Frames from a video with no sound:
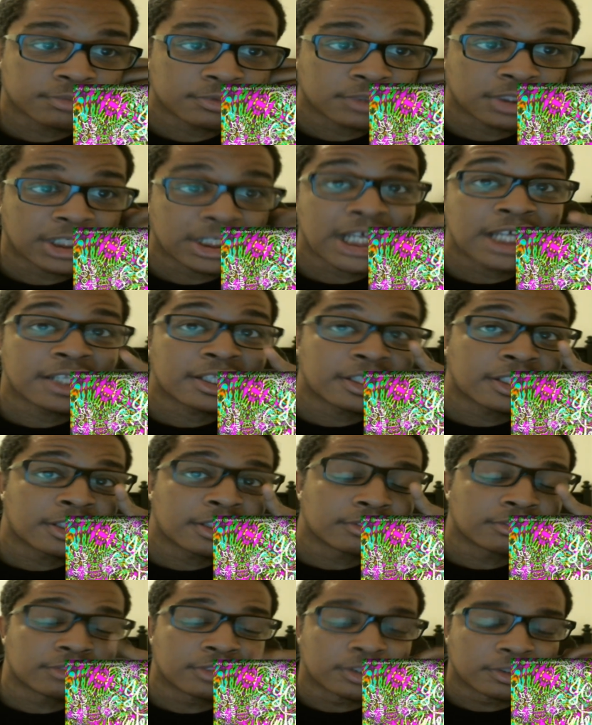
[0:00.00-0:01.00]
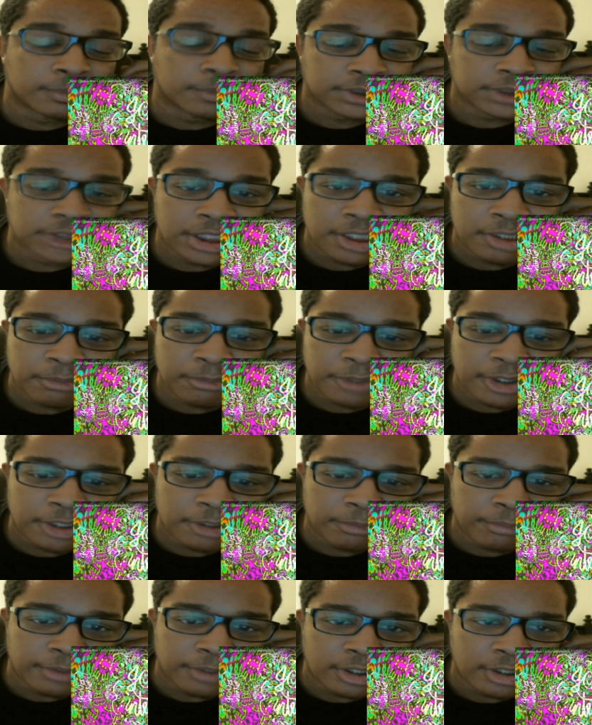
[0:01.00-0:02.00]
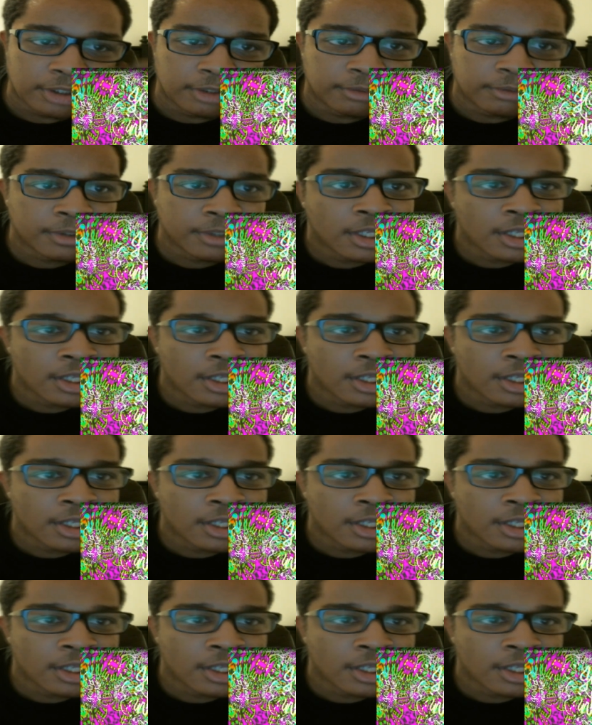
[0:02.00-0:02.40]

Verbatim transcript: collab together you know what i'm saying man but um